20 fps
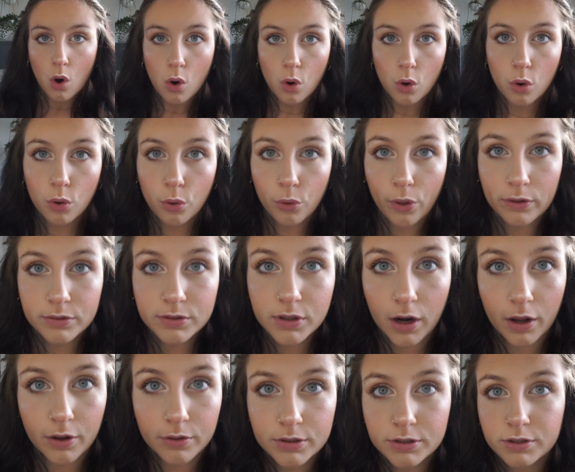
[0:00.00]
Oh, that was
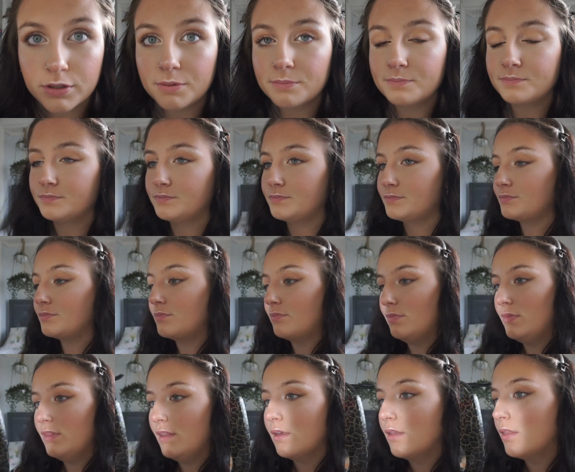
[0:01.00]
close.
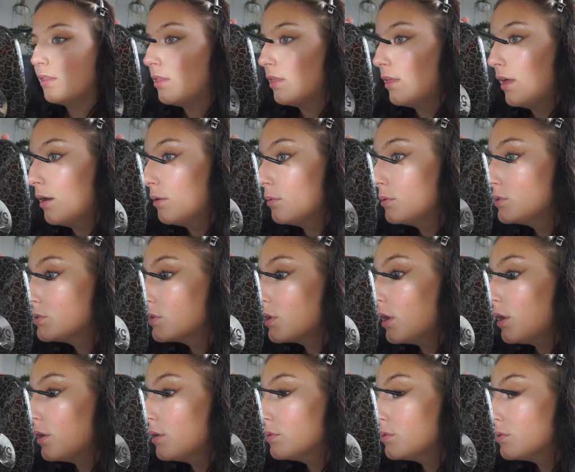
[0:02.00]
That was close.